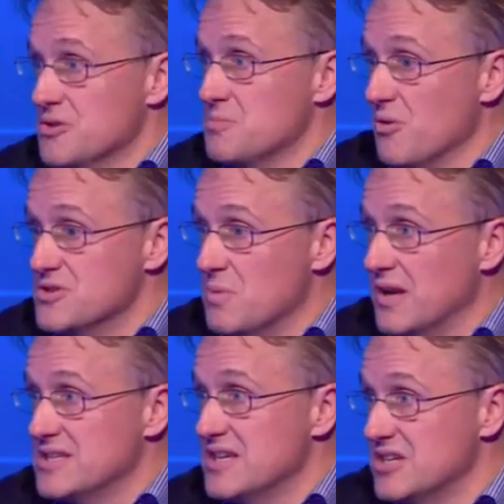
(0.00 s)

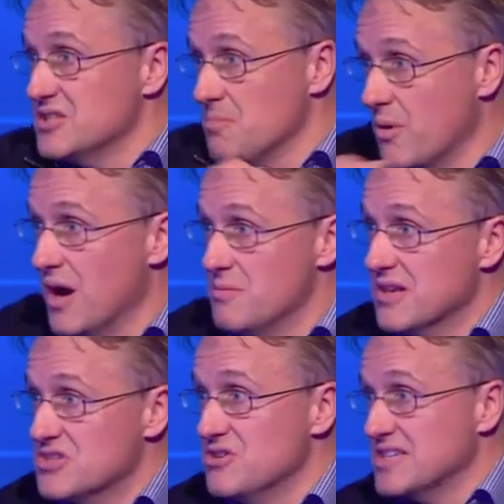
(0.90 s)
responsibilities. He's the Prime
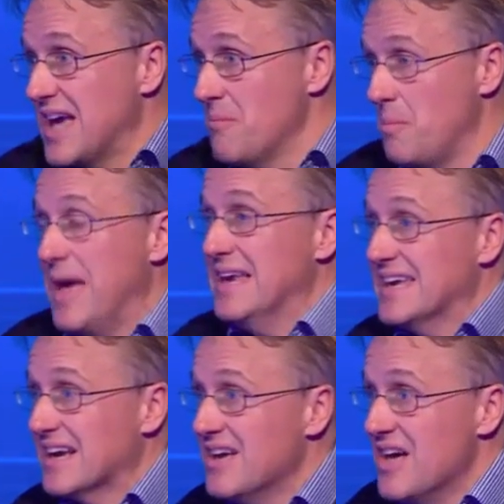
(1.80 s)
Minister. He's campaigning around